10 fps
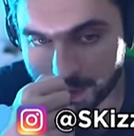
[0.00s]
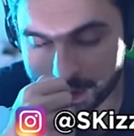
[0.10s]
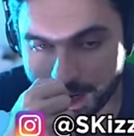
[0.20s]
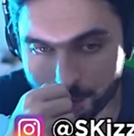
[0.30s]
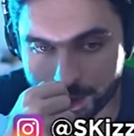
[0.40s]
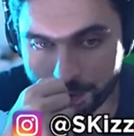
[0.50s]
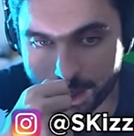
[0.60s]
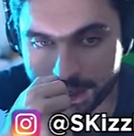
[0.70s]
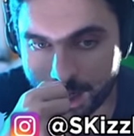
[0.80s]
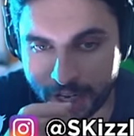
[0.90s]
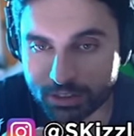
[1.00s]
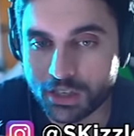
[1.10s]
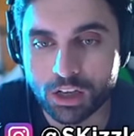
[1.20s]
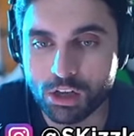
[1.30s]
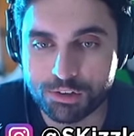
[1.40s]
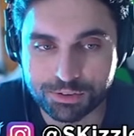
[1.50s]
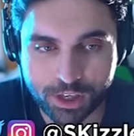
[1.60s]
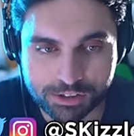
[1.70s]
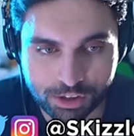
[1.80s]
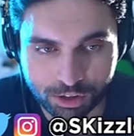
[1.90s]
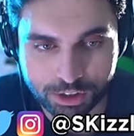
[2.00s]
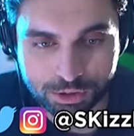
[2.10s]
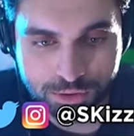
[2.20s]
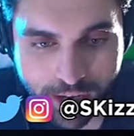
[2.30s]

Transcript: play that way, right? And I think a lot of you guys are gonna do